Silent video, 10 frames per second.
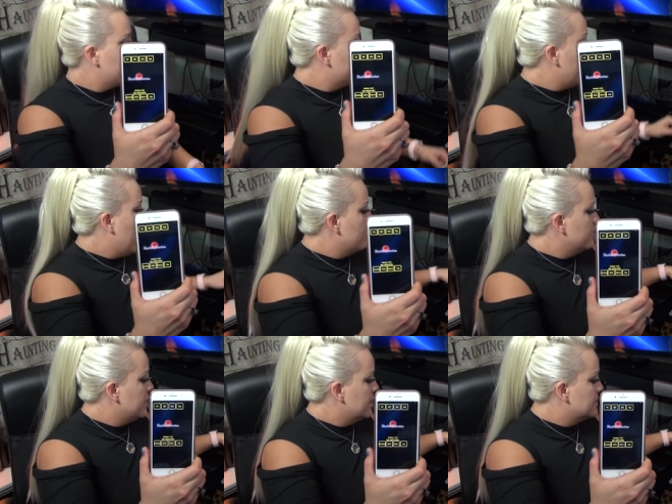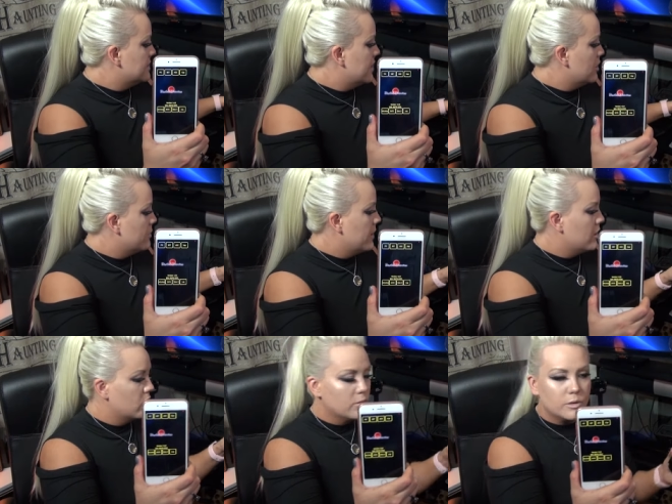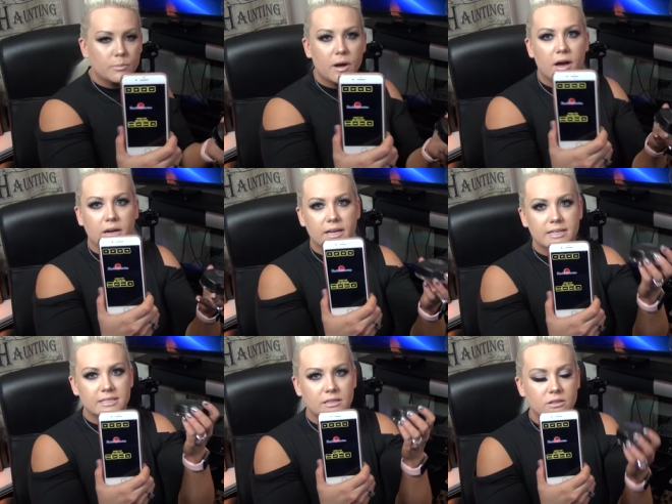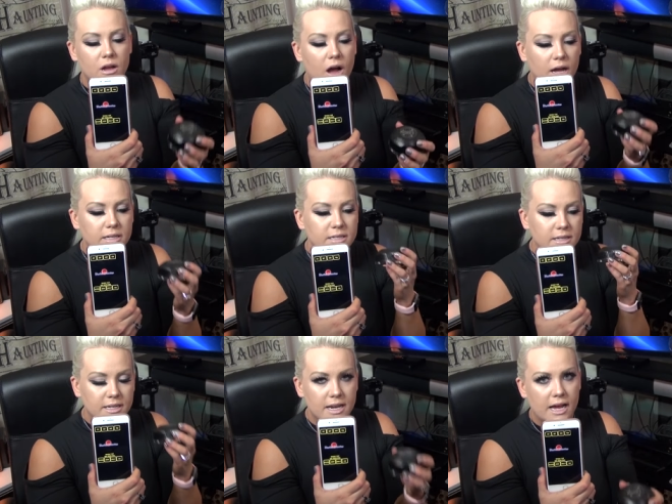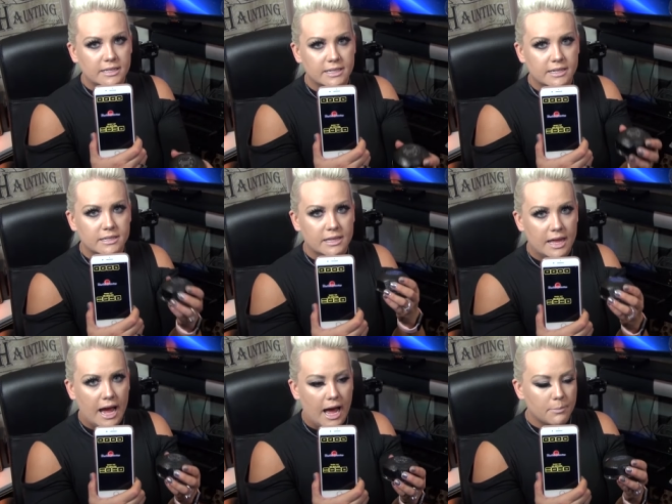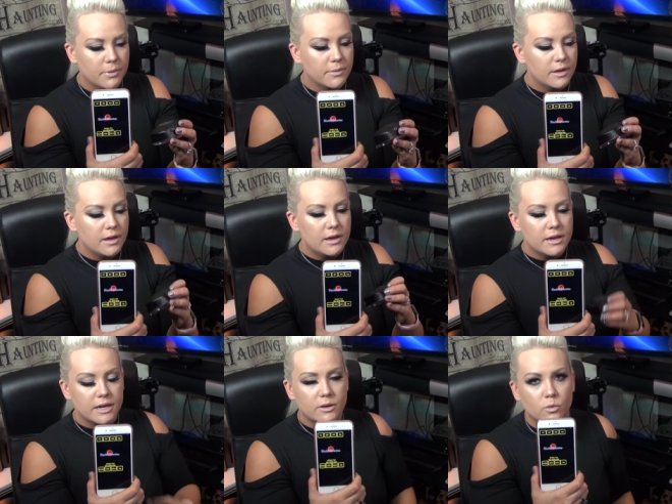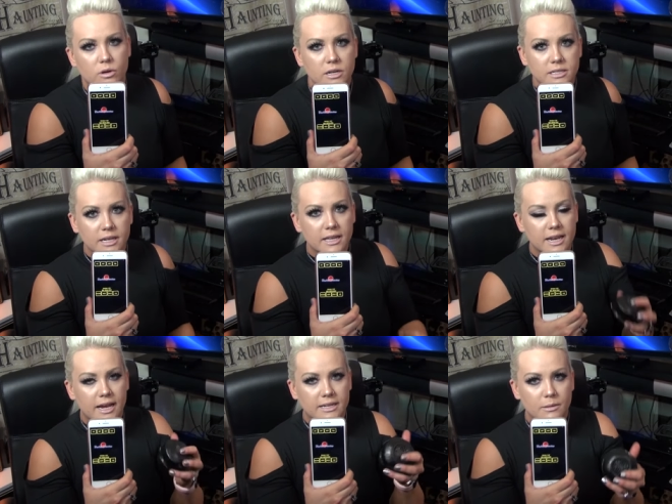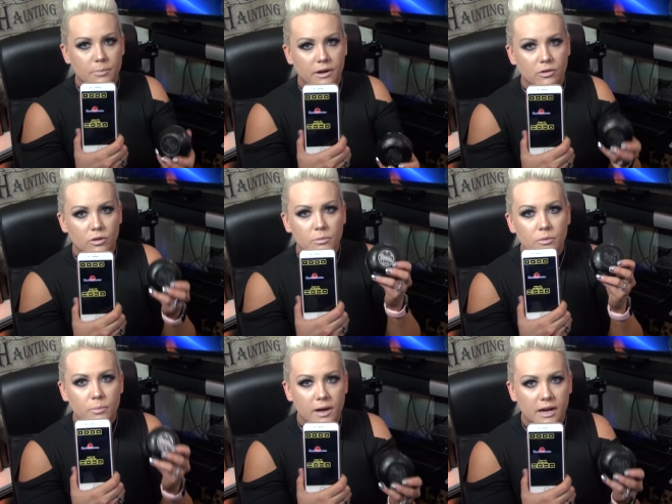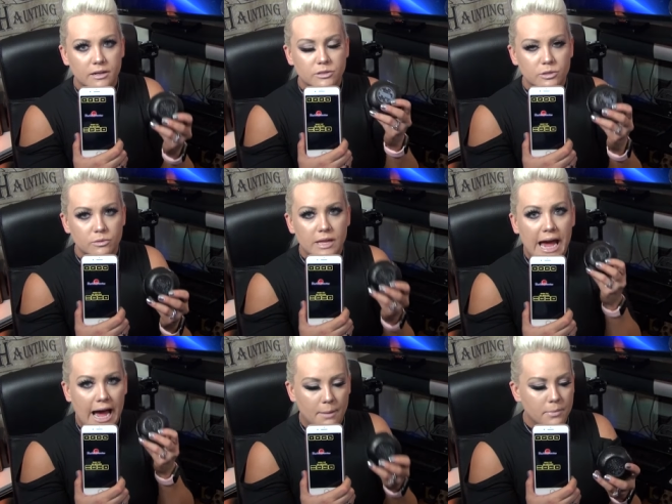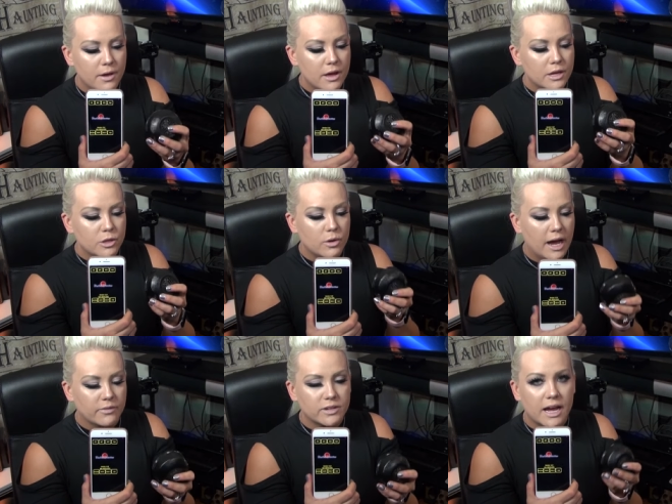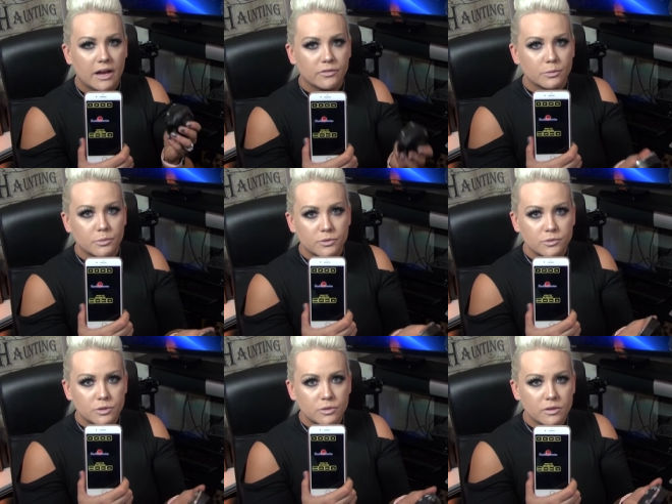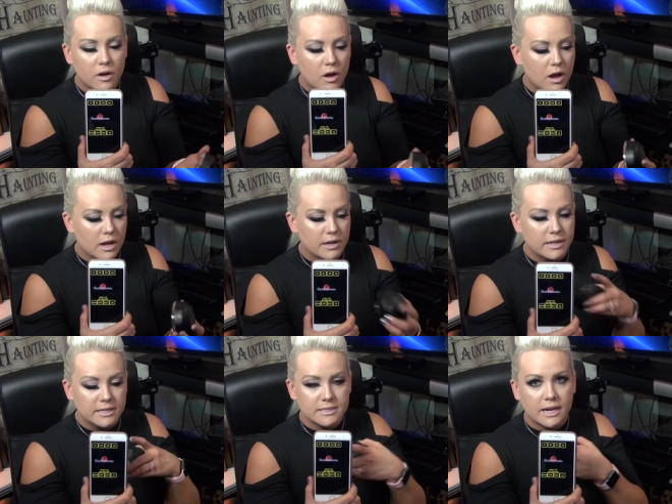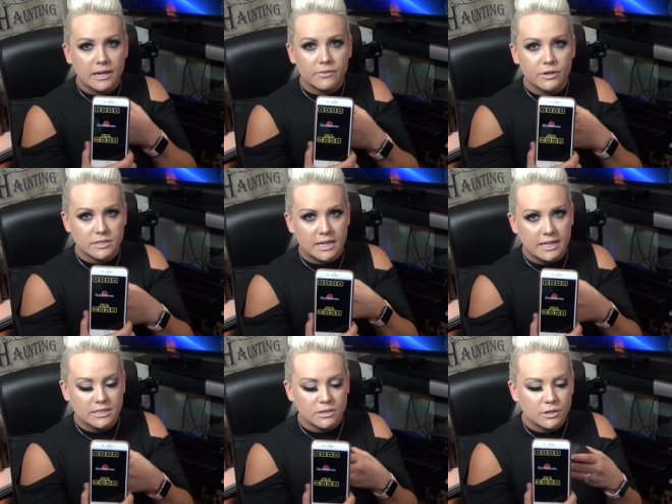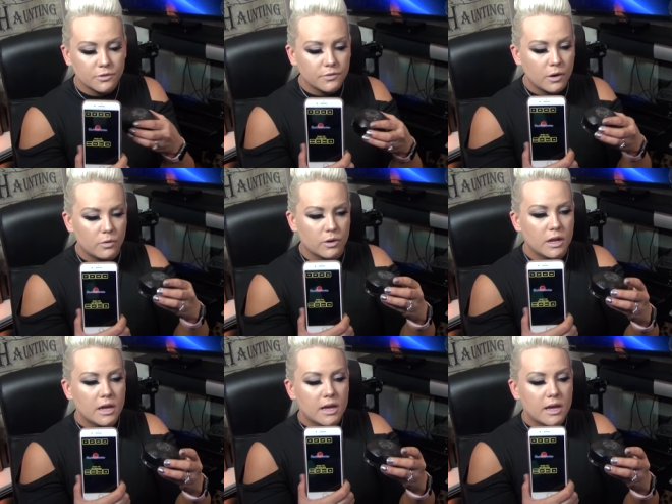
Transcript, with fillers: that means that your paranormal puck is not connected to the app. In order to connect the paranormal puck to the app, you have to have your Bluetooth on inside of your settings on your phone,